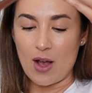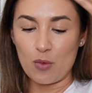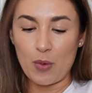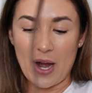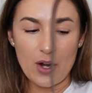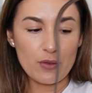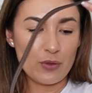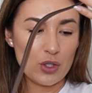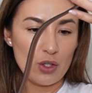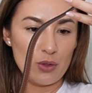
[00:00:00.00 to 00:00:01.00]
wear it
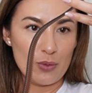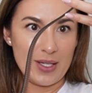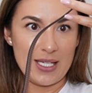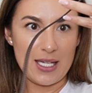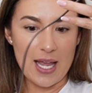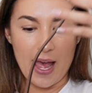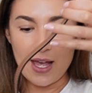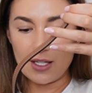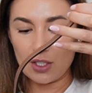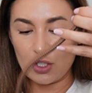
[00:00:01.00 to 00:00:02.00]
for you
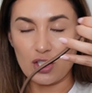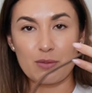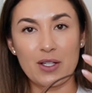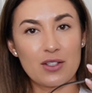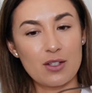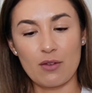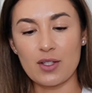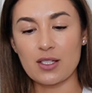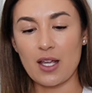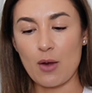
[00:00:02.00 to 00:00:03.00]
yet, just because
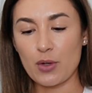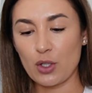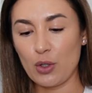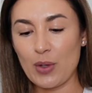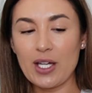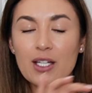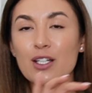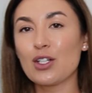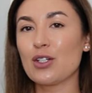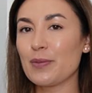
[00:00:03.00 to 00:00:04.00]
obviously I want to
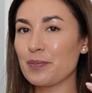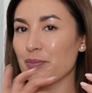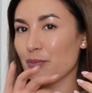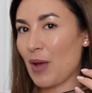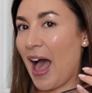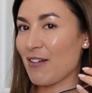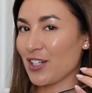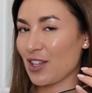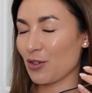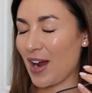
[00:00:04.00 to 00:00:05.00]
have it
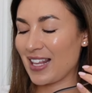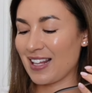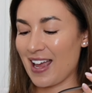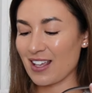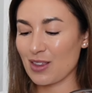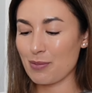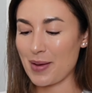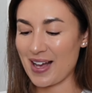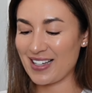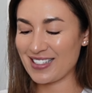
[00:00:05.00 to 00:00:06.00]
at the right length,
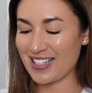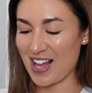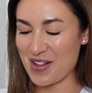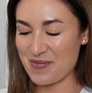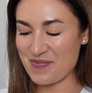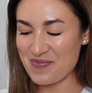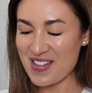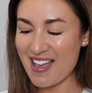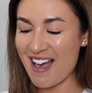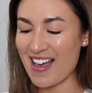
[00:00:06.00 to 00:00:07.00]
but
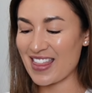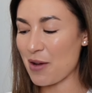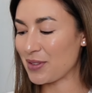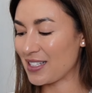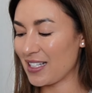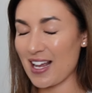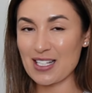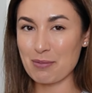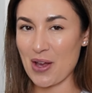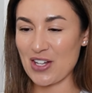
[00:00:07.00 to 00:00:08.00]
yeah, that was
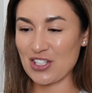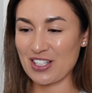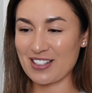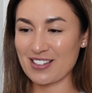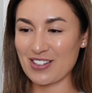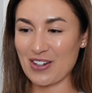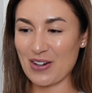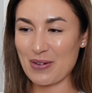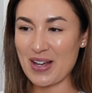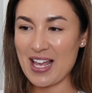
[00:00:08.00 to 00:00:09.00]
today's purchase. So
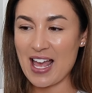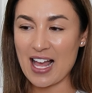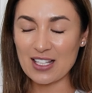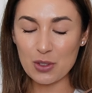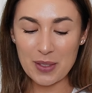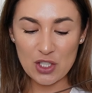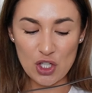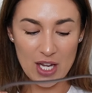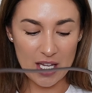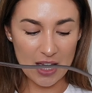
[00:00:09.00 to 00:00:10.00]
a little bit
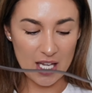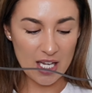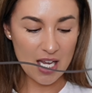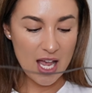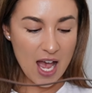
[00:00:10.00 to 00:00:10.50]
cheeky,